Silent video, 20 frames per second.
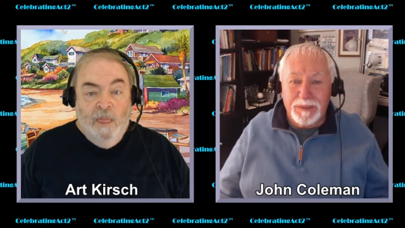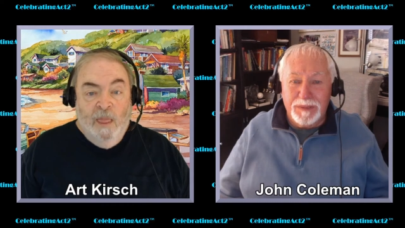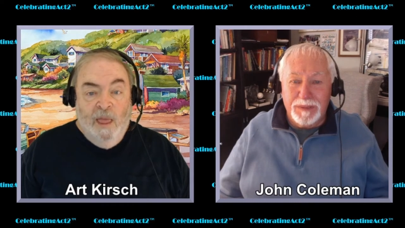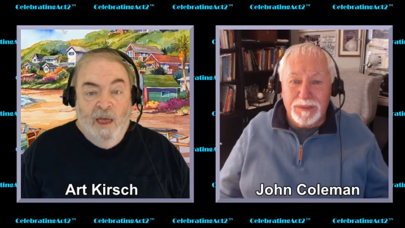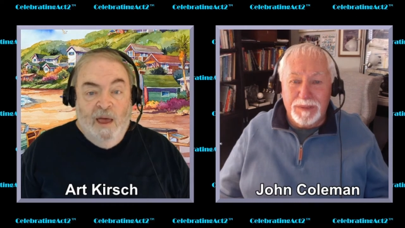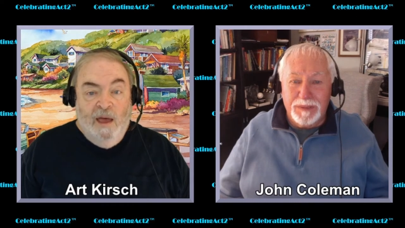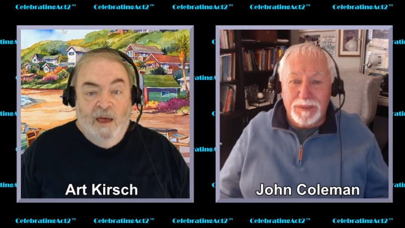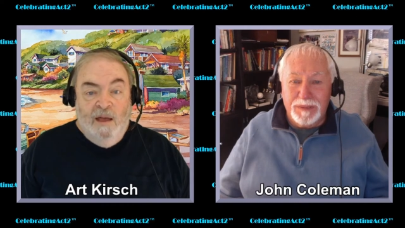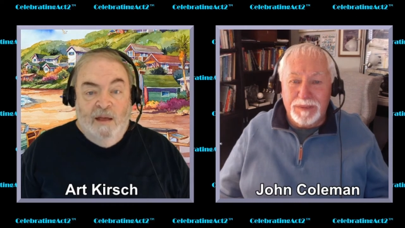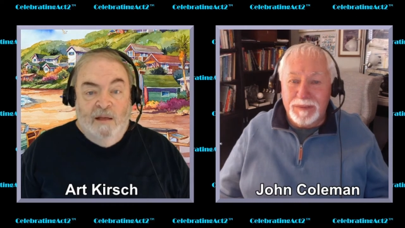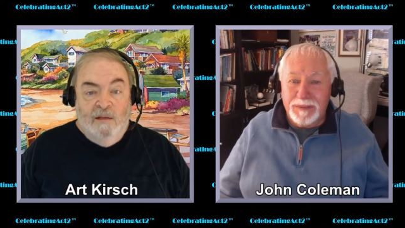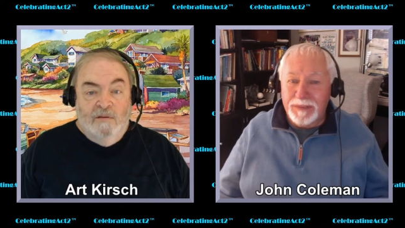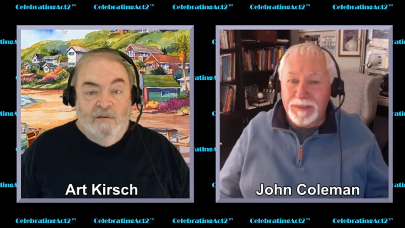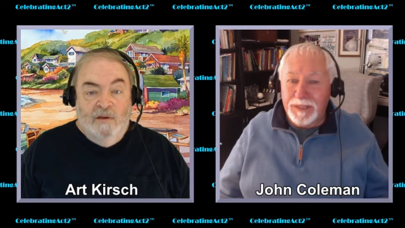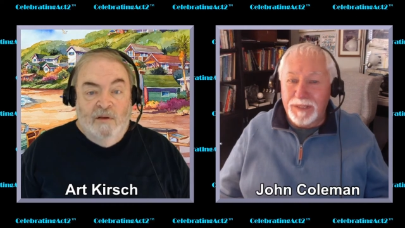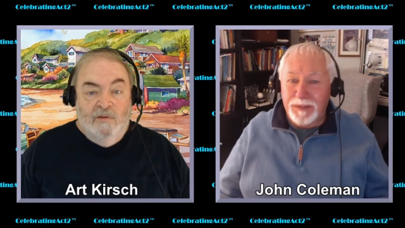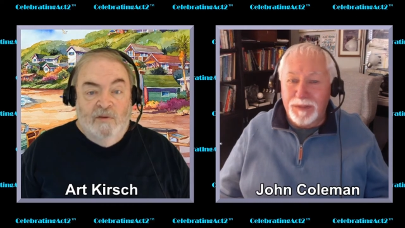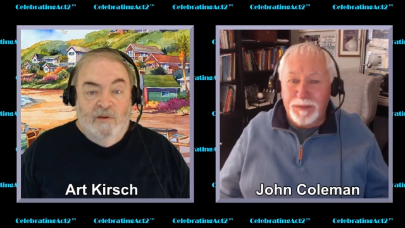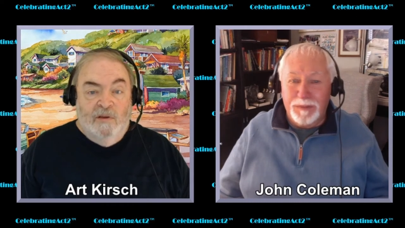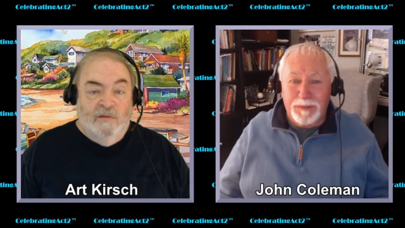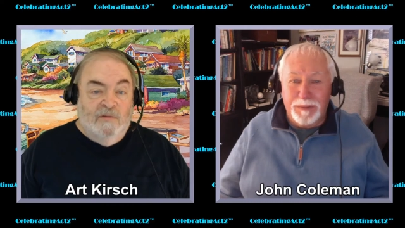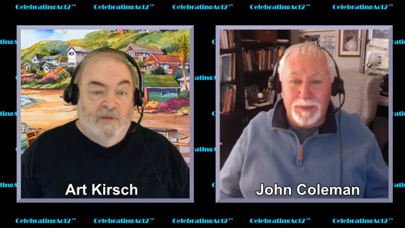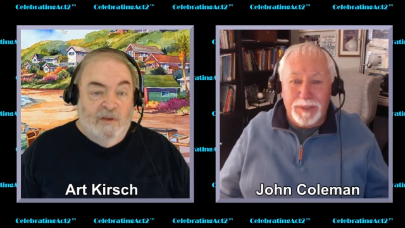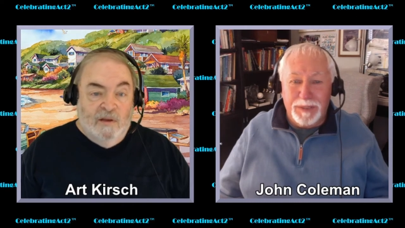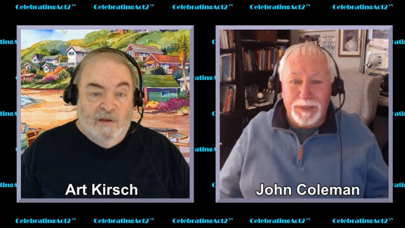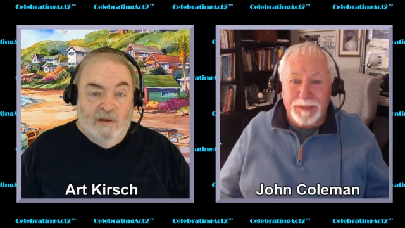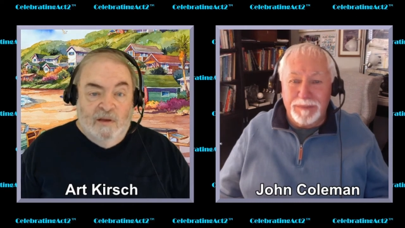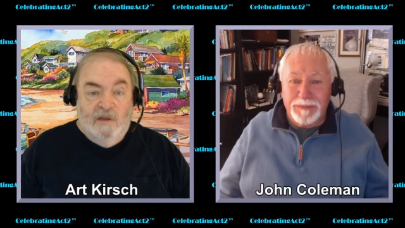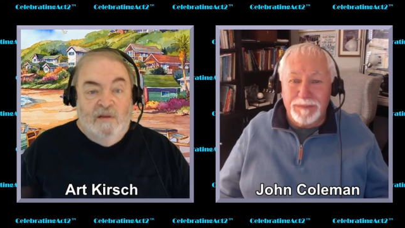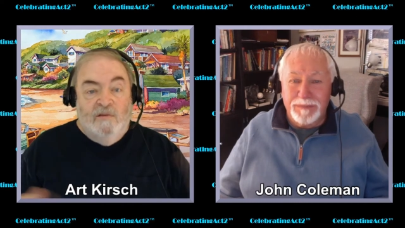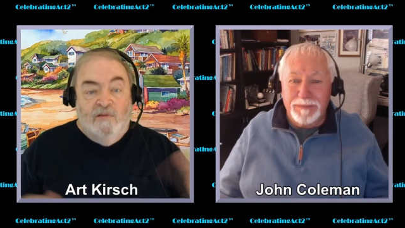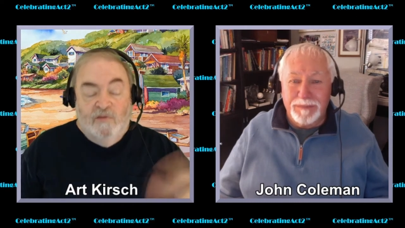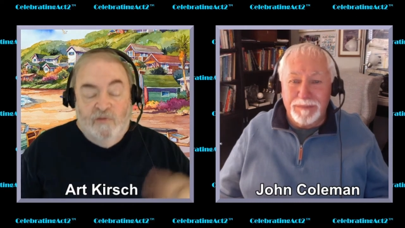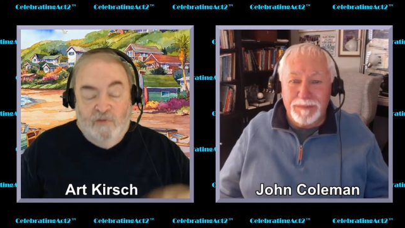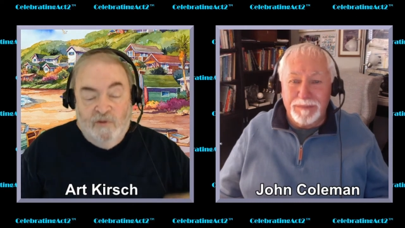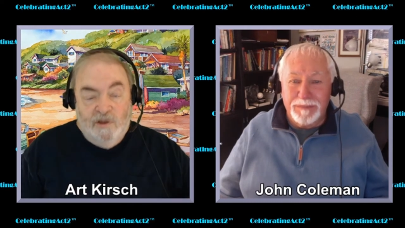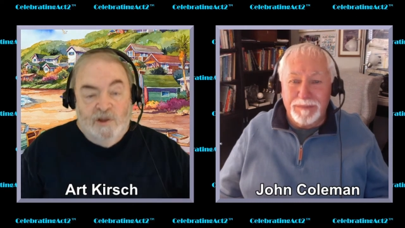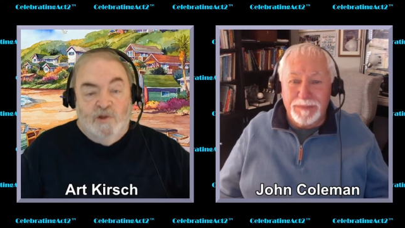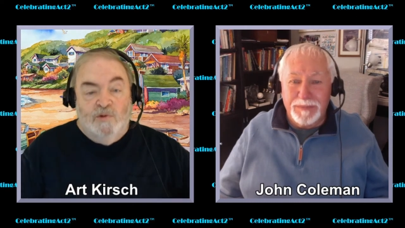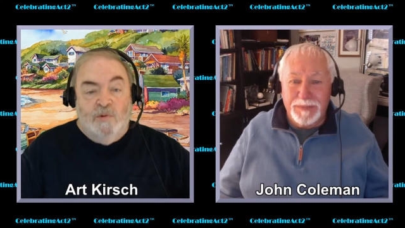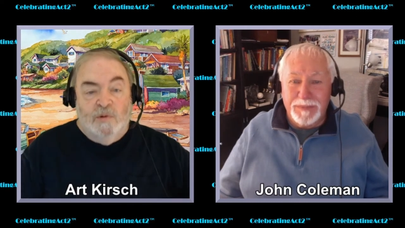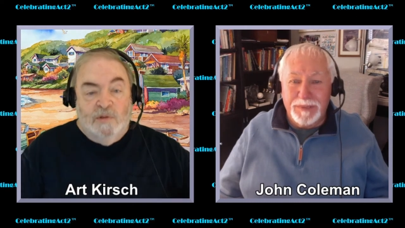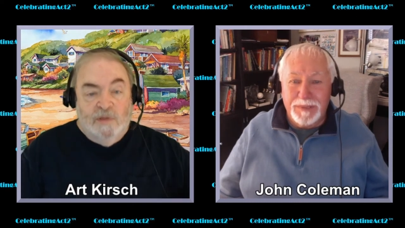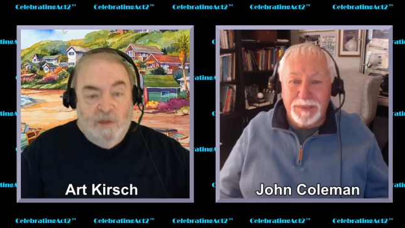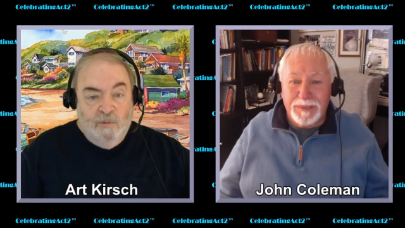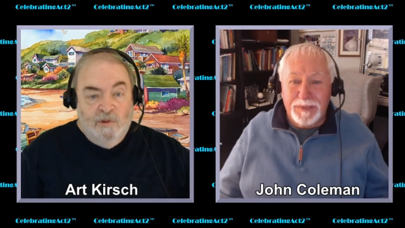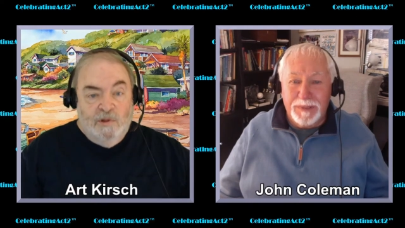Speaker 1: and uh, the, the, kids finished what they were